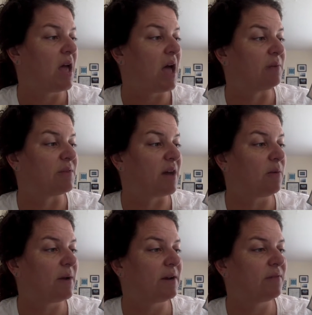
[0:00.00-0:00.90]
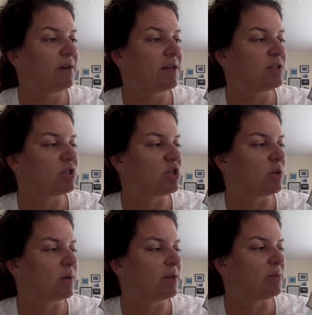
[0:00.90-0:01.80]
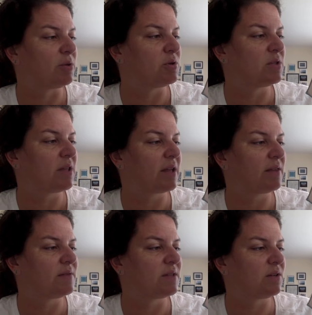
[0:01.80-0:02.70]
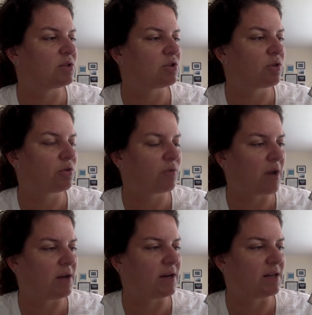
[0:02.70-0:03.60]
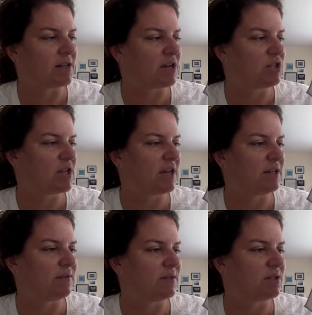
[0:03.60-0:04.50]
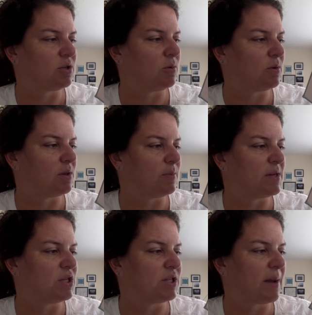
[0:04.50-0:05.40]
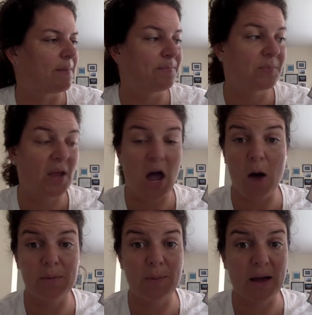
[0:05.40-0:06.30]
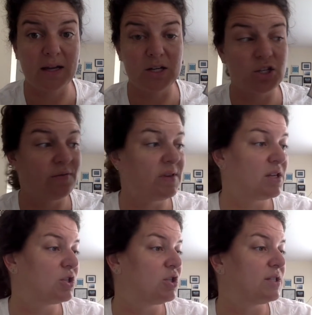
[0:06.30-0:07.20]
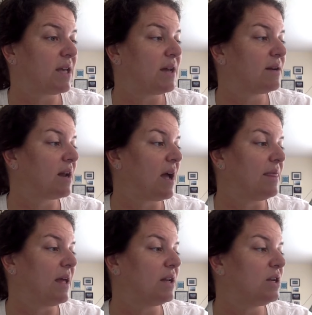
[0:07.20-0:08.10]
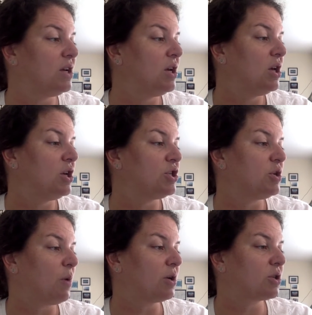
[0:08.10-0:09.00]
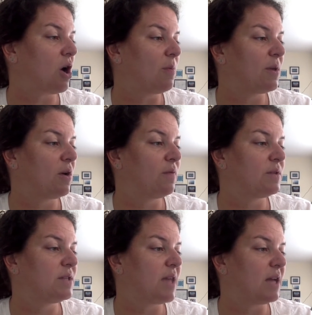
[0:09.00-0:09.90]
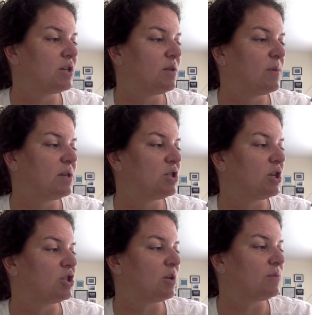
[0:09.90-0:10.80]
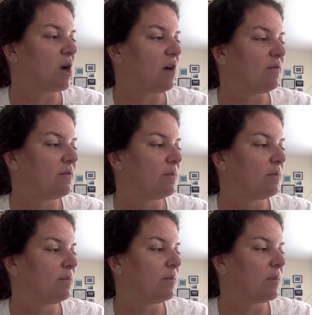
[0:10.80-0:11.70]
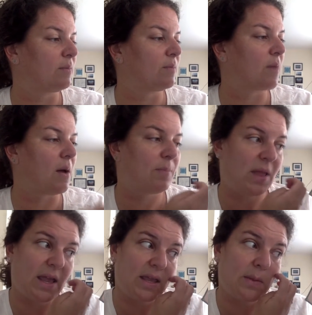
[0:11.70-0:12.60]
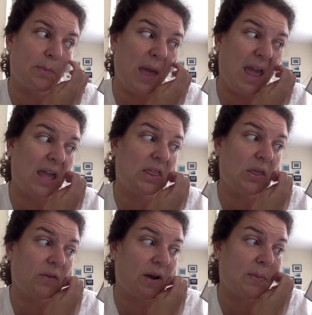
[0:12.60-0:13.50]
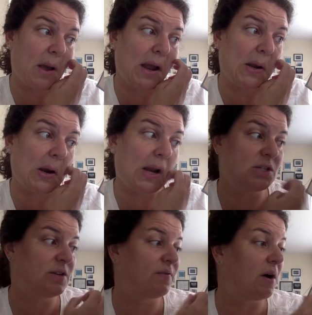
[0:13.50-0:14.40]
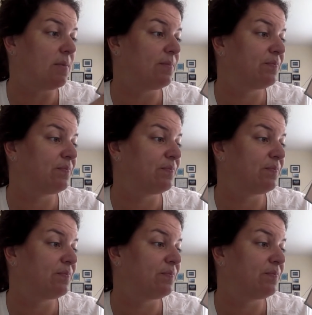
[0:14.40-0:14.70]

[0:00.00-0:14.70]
And without waiting for an answer, she quickly produced a length of silk thread and attached the end of it to the peach stem. "I'll be back in a jiffy," she said, and then she walked calmly over to the edge of the peach and jumped off, paying the thread behind her as she fell.